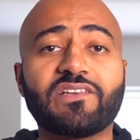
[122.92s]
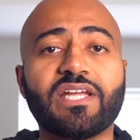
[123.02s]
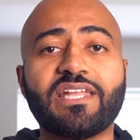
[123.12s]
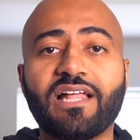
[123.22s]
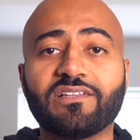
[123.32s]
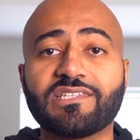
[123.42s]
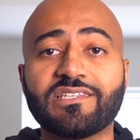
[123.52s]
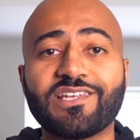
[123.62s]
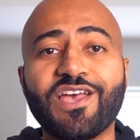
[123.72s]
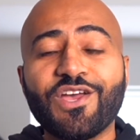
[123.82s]
their
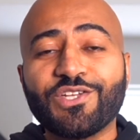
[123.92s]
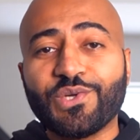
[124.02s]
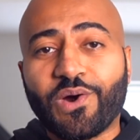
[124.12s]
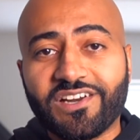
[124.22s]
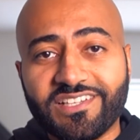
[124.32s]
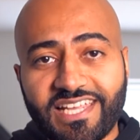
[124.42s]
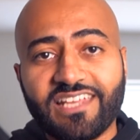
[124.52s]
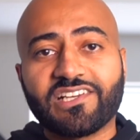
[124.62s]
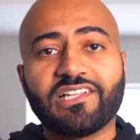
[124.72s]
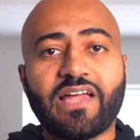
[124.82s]
analysis to our
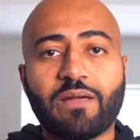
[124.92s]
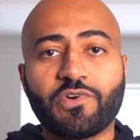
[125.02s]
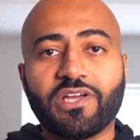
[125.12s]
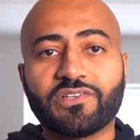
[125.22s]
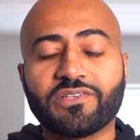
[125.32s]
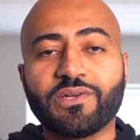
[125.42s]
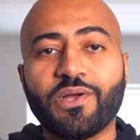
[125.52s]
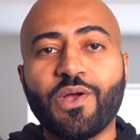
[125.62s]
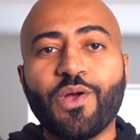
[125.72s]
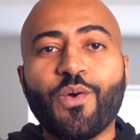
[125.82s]
data collaborator.
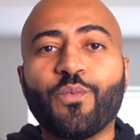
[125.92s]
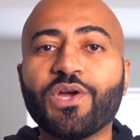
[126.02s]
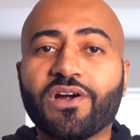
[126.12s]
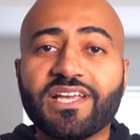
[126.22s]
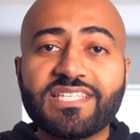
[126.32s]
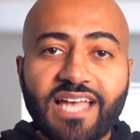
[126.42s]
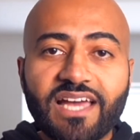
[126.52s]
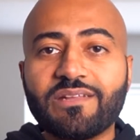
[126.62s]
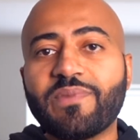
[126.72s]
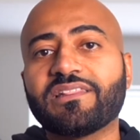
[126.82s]
We are
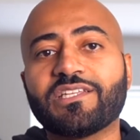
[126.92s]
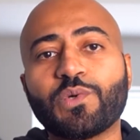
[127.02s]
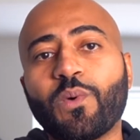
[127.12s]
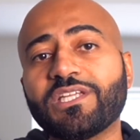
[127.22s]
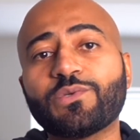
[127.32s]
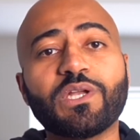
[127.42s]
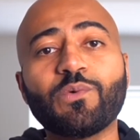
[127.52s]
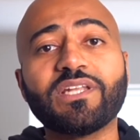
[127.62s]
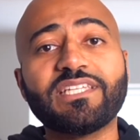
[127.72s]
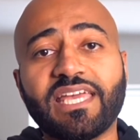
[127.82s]
excited about the
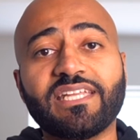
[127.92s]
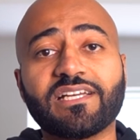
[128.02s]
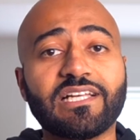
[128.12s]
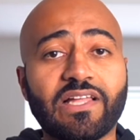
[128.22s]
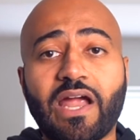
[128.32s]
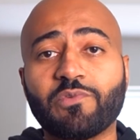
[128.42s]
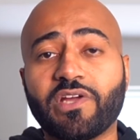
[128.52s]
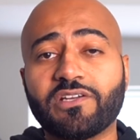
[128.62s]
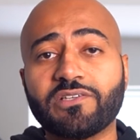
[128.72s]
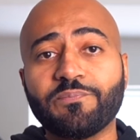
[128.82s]
2021 Data
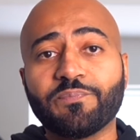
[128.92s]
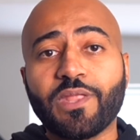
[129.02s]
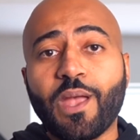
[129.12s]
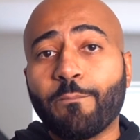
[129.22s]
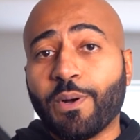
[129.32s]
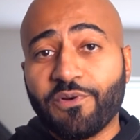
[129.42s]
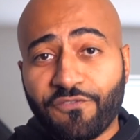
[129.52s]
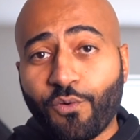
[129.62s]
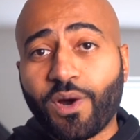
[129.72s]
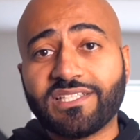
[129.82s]
Collaborator, but
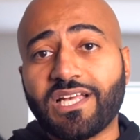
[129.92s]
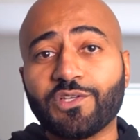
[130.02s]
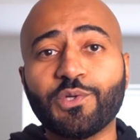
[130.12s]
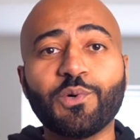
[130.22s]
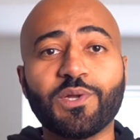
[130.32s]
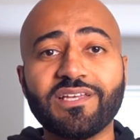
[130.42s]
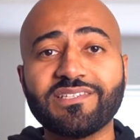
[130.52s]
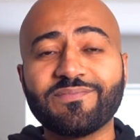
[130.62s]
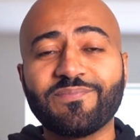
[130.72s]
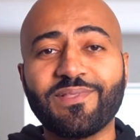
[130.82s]
before I tell you who it
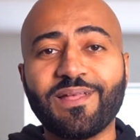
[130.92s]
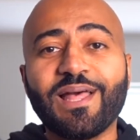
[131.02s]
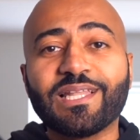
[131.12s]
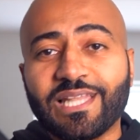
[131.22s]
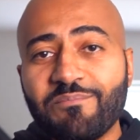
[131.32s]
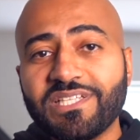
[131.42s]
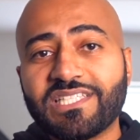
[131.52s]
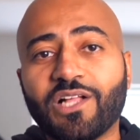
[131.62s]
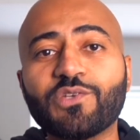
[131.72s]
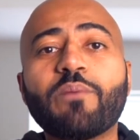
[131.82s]
is, let me
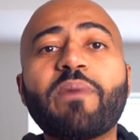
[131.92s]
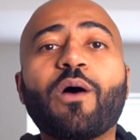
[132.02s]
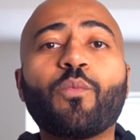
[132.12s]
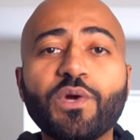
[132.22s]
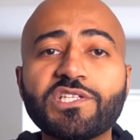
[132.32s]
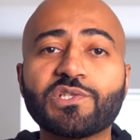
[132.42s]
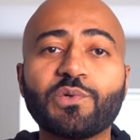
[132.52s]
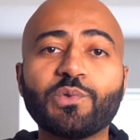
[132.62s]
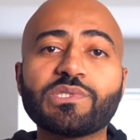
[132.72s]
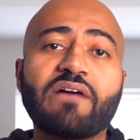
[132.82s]
tell you about which
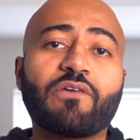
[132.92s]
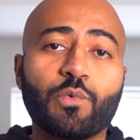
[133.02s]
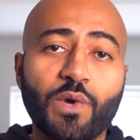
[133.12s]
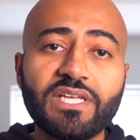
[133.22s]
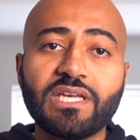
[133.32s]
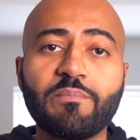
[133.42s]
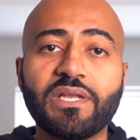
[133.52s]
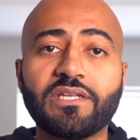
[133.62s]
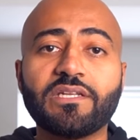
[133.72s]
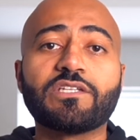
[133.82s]
schools have already
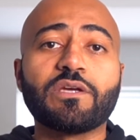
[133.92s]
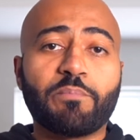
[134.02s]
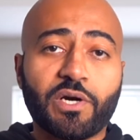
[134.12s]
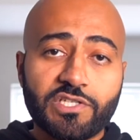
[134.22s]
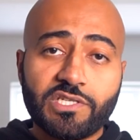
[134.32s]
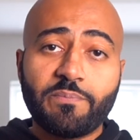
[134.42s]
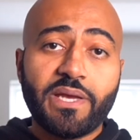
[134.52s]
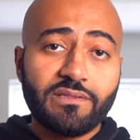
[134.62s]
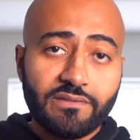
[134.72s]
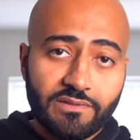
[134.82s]
committed to
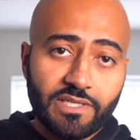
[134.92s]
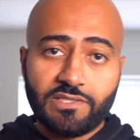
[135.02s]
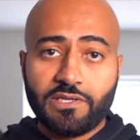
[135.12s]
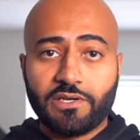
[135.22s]
participate this